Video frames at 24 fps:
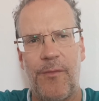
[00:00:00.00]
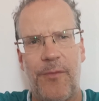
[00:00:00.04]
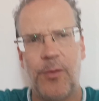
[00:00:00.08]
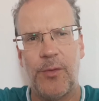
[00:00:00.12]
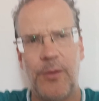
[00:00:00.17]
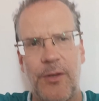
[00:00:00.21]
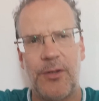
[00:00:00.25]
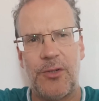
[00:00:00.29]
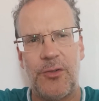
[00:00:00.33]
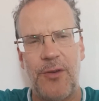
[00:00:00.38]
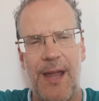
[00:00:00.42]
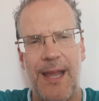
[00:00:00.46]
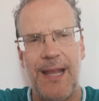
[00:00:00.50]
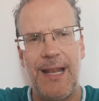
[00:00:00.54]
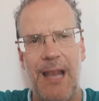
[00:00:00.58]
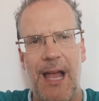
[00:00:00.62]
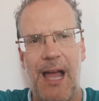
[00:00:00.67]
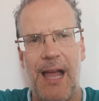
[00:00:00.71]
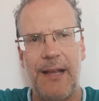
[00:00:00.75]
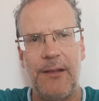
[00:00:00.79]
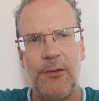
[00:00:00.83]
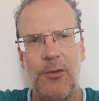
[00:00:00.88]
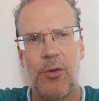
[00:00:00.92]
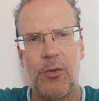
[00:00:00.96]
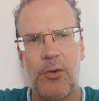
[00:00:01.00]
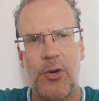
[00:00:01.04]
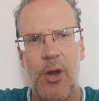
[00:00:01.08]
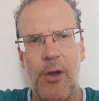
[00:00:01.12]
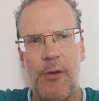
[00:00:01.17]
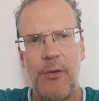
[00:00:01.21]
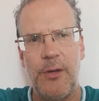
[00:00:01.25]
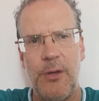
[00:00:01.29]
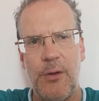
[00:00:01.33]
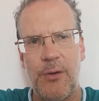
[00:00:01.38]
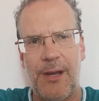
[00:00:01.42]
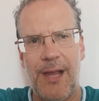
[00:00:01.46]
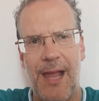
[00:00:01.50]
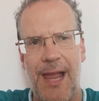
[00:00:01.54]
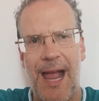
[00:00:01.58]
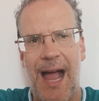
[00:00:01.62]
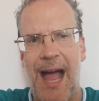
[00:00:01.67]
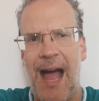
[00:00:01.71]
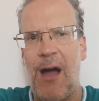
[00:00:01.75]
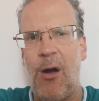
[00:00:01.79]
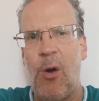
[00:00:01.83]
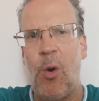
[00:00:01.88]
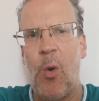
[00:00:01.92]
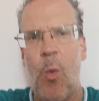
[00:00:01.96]
for the Trainline or co uk
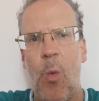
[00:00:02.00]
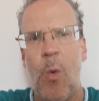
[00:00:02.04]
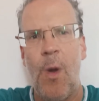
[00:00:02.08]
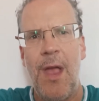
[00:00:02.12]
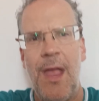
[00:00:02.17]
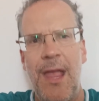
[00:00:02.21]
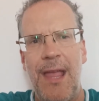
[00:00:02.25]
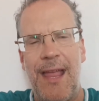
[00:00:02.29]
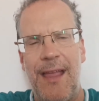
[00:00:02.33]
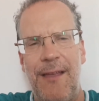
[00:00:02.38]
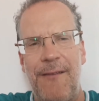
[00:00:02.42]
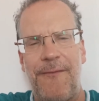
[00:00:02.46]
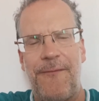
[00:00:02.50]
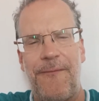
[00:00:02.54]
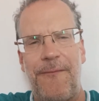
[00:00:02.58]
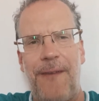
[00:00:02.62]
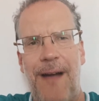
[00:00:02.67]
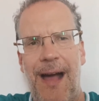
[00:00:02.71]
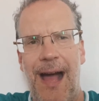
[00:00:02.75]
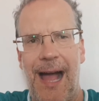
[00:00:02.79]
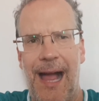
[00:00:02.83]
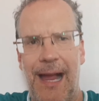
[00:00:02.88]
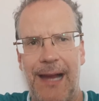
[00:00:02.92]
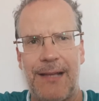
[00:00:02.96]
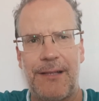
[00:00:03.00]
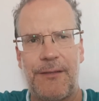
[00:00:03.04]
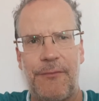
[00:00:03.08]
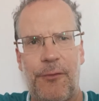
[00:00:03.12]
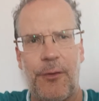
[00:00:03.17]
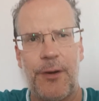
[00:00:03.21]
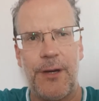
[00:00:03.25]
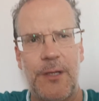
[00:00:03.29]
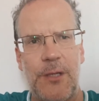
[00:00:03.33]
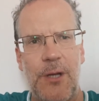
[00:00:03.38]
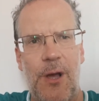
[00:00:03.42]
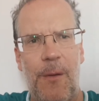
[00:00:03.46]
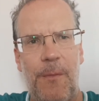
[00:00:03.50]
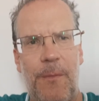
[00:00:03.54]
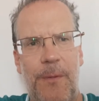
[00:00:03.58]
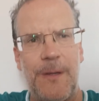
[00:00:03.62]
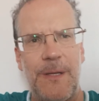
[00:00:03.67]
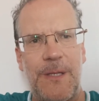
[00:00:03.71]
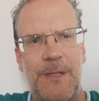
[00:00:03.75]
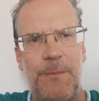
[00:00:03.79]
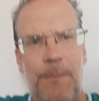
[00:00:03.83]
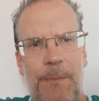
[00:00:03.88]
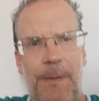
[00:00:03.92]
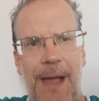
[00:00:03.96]
at all in fact for example
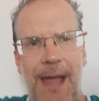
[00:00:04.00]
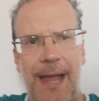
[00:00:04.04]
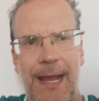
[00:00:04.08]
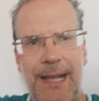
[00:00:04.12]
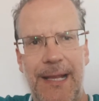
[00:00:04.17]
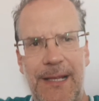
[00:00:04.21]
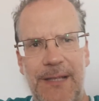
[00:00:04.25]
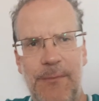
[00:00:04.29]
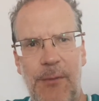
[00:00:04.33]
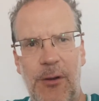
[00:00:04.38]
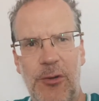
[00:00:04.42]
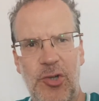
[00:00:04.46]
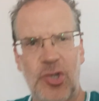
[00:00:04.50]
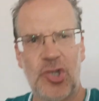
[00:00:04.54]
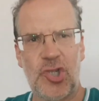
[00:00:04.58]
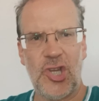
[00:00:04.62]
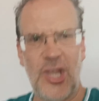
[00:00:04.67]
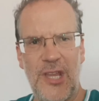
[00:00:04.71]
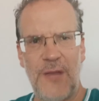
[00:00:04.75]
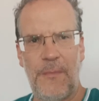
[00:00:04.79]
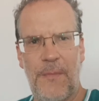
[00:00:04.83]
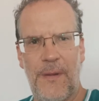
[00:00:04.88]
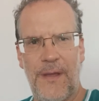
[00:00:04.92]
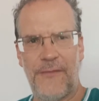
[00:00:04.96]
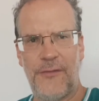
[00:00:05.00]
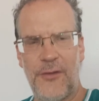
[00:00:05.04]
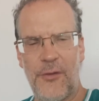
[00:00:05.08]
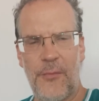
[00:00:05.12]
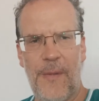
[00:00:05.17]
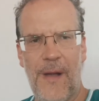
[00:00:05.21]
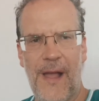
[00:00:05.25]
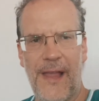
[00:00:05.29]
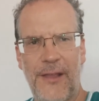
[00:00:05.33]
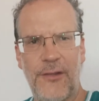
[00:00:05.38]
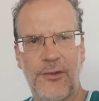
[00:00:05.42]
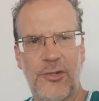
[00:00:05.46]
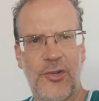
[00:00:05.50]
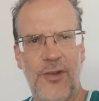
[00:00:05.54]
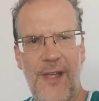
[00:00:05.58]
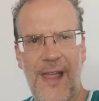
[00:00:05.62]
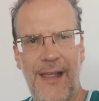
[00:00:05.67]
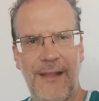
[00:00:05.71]
in spain it's much cheaper if you buy your